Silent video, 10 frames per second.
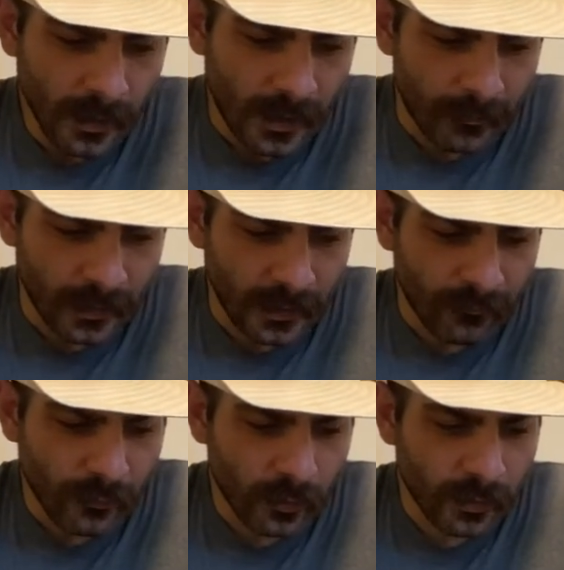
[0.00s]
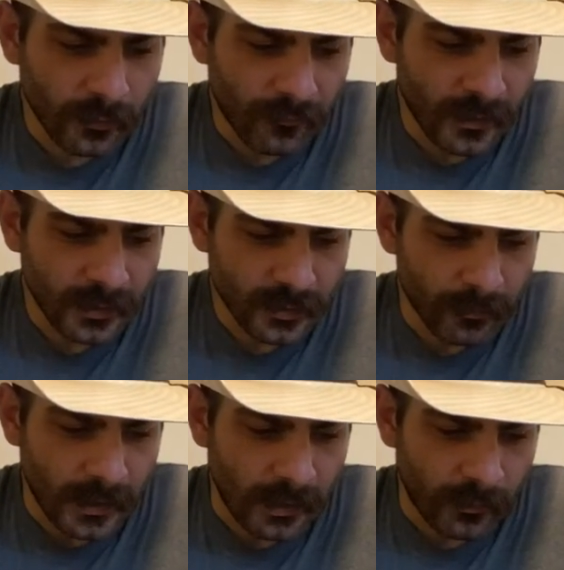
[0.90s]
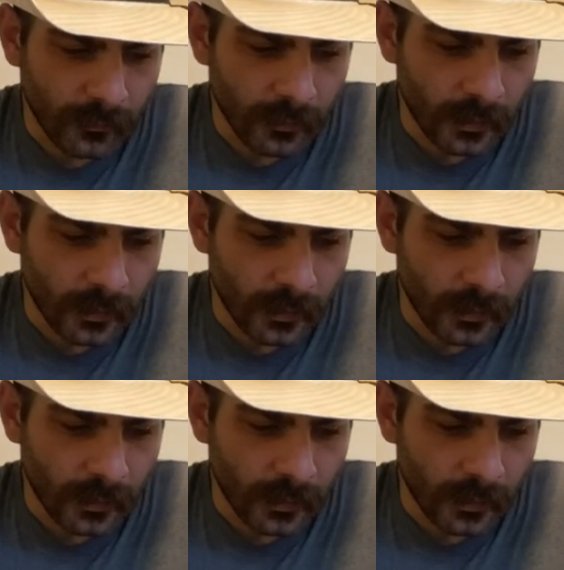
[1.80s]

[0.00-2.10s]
I mean, if you're on the fence about,